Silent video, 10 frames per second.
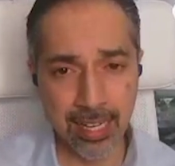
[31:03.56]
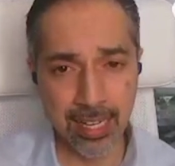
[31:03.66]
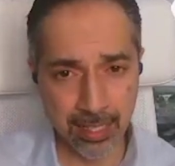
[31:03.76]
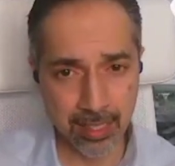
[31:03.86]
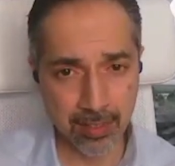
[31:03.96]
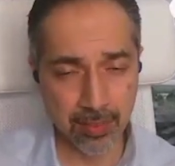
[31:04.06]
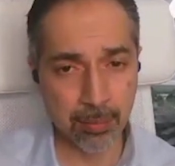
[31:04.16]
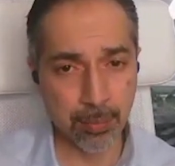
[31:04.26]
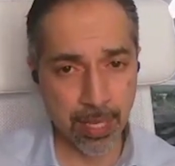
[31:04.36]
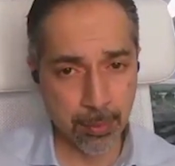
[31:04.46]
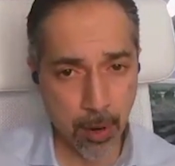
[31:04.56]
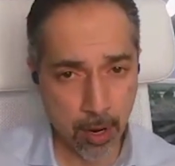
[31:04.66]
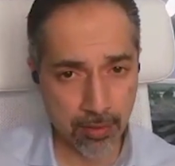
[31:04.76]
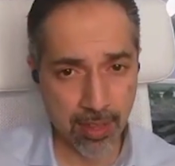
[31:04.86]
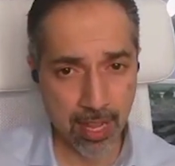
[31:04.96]
a negative. A big
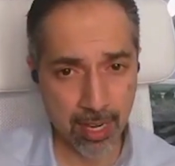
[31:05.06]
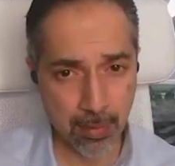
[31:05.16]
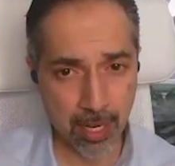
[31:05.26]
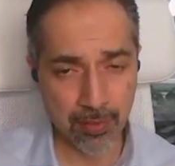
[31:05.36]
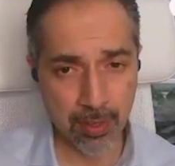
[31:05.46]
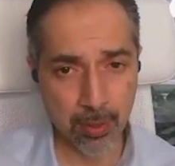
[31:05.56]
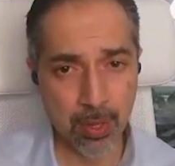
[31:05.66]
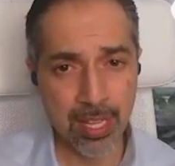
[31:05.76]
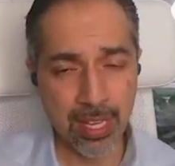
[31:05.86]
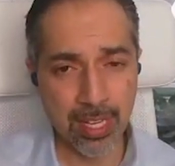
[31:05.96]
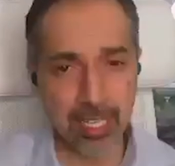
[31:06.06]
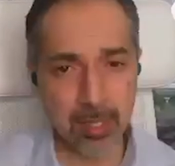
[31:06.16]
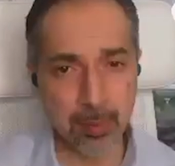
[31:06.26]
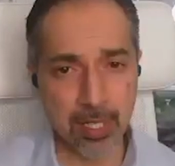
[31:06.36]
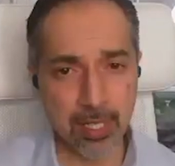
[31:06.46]
part of that, in my view,
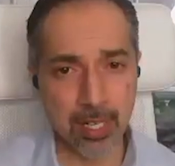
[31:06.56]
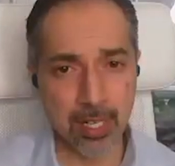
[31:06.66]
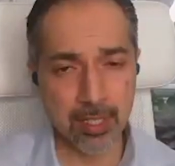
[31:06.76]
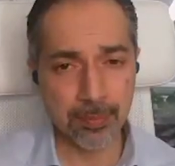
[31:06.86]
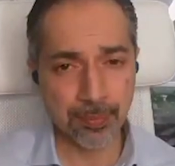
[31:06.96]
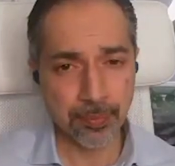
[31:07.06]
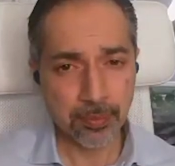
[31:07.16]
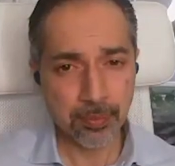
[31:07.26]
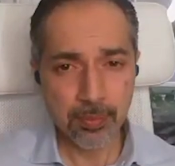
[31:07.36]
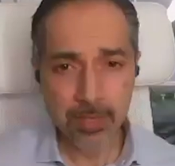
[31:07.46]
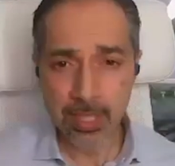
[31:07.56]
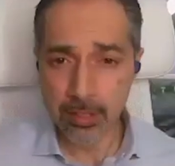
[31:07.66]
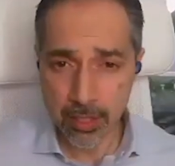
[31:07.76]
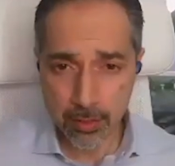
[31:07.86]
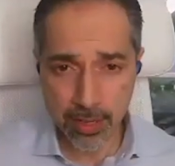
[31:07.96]
is because
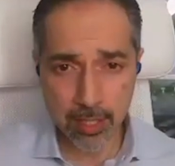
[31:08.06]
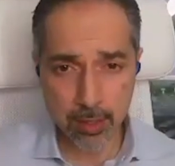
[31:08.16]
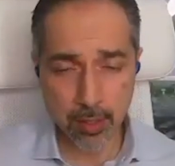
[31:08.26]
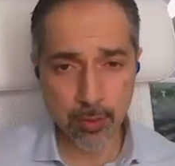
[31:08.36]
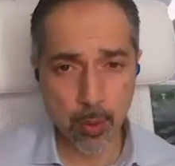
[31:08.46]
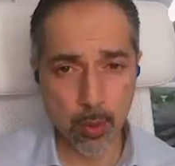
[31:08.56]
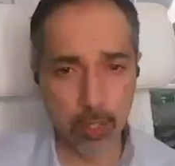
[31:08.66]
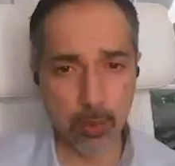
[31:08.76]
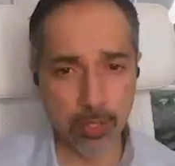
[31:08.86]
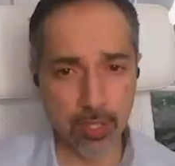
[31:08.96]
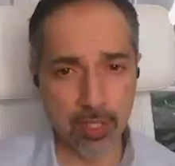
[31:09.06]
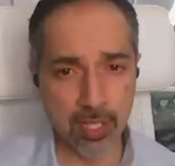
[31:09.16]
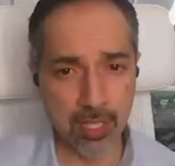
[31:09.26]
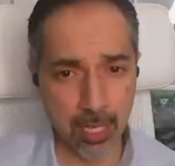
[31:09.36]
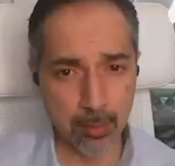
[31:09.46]
the Israelis, of course, want to
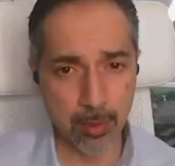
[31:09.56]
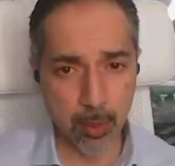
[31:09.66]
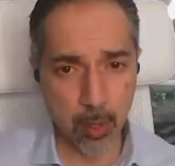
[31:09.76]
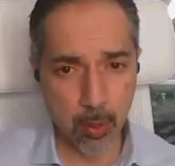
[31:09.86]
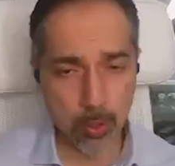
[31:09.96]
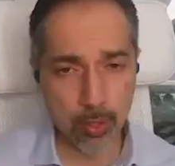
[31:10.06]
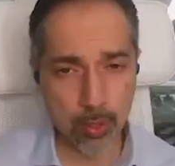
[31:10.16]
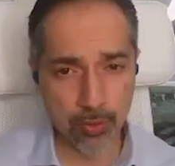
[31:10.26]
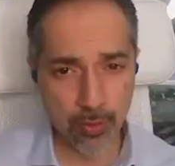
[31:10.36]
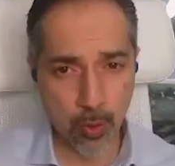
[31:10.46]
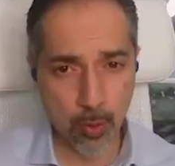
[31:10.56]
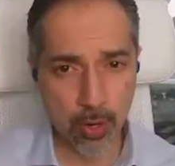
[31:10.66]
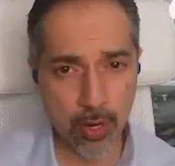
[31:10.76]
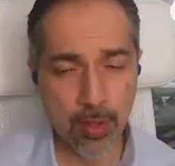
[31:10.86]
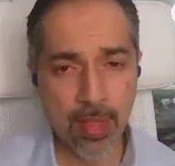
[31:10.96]
see the Abraham Accords go
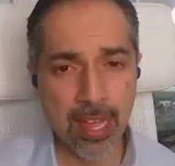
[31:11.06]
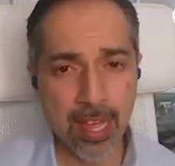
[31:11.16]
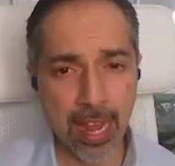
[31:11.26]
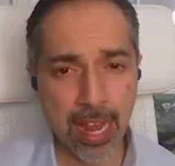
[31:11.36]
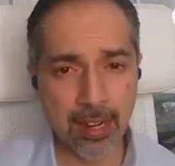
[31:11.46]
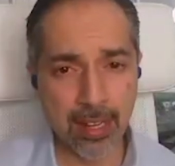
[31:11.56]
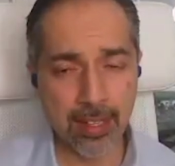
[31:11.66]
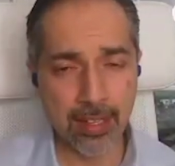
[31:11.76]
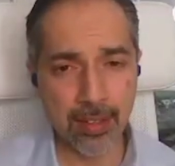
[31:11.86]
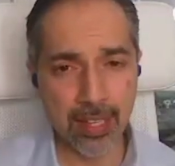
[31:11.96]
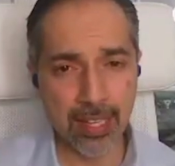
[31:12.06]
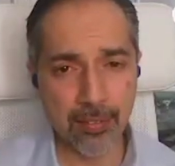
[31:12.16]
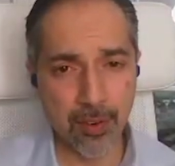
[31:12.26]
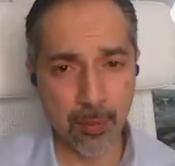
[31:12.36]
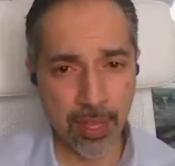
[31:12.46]
forward. And
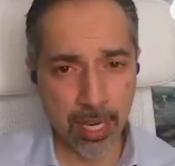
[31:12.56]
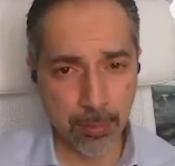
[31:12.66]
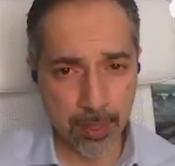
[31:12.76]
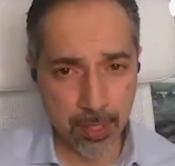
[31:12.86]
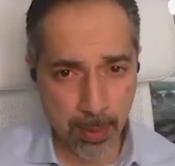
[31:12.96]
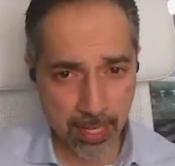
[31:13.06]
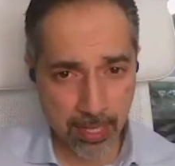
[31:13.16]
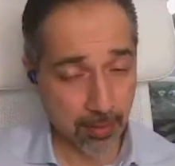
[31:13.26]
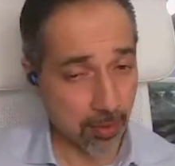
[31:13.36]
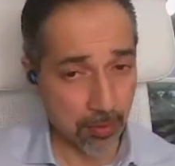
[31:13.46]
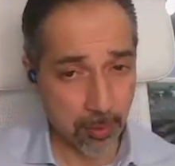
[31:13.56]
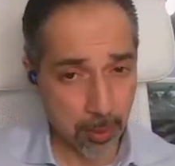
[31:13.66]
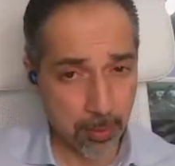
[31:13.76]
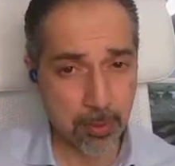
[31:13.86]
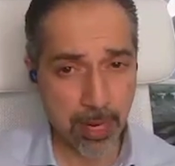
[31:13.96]
from their perspective and from
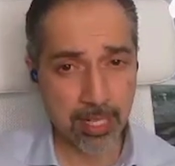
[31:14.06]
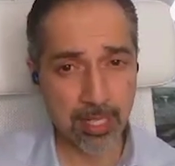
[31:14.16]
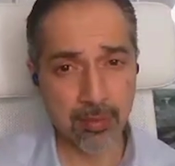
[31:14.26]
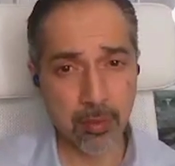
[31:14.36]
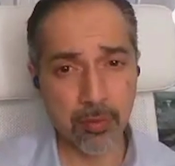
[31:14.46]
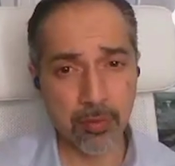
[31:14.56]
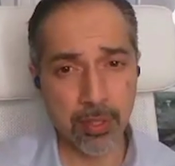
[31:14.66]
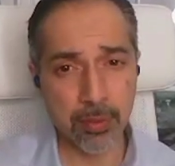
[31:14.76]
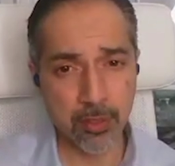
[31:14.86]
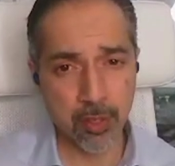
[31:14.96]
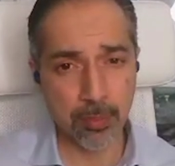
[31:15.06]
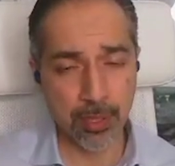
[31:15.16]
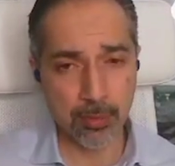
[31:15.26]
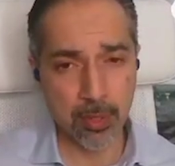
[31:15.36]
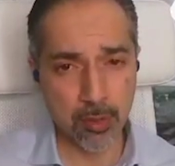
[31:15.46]
the perspective of the Trump
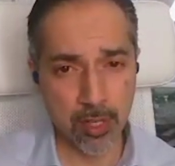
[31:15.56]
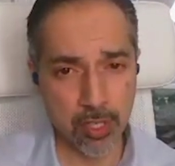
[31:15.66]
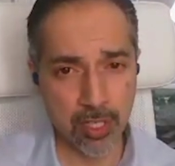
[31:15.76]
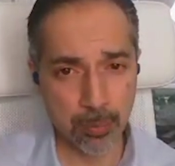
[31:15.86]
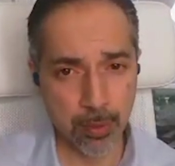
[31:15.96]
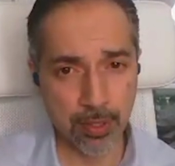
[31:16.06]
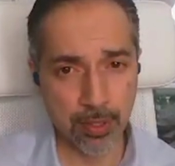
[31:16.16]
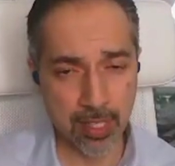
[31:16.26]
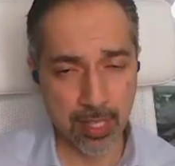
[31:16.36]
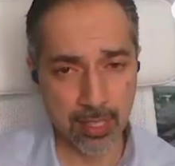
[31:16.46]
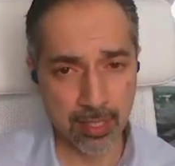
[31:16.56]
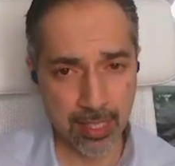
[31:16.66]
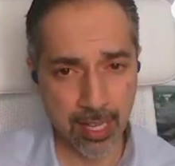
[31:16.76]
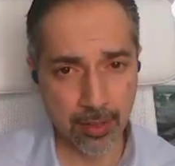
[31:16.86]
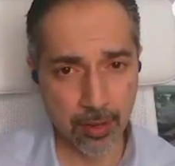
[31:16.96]
administration that put this thing
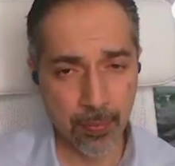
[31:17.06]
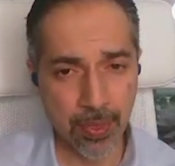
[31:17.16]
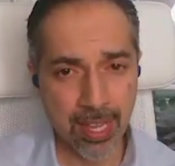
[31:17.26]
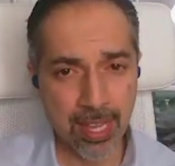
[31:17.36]
together,